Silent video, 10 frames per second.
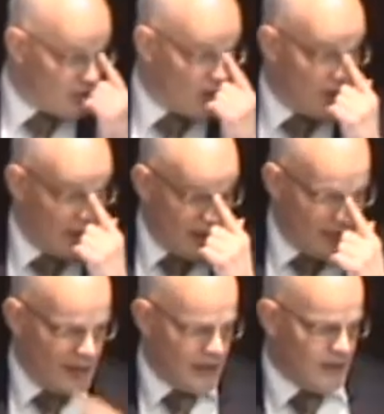So
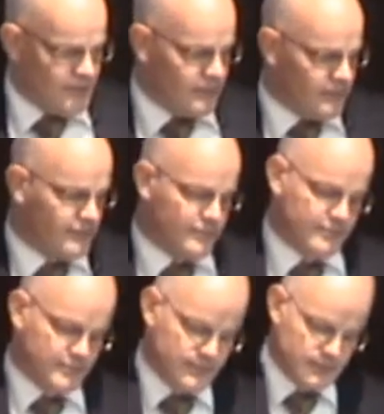
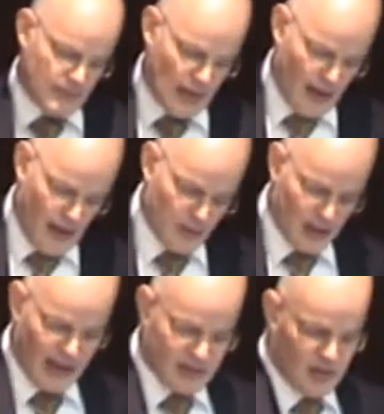I
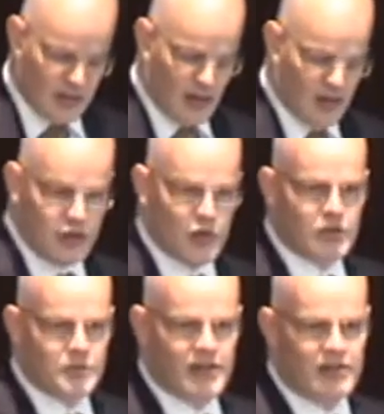would like to
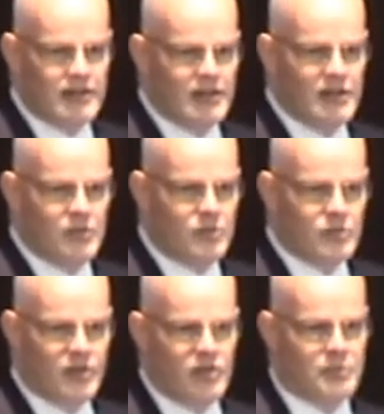conclude with the
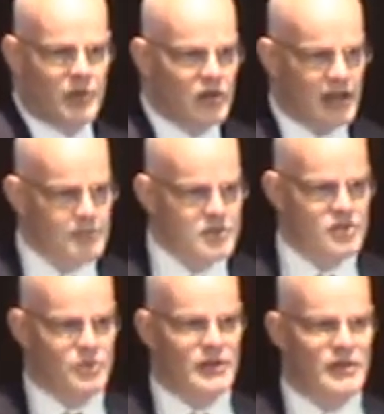programs,